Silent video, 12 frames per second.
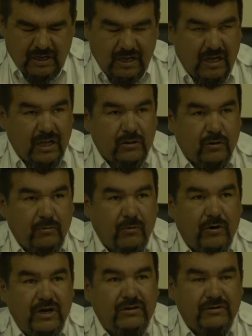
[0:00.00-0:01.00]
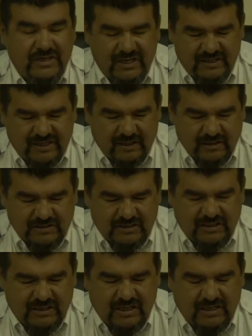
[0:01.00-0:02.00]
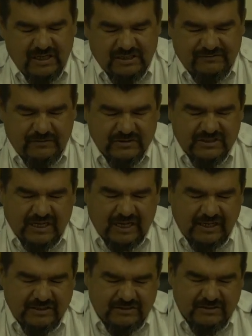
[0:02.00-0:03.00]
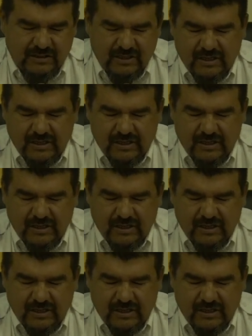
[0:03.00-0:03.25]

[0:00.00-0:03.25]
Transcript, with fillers: I'll go more into details in the next few slides.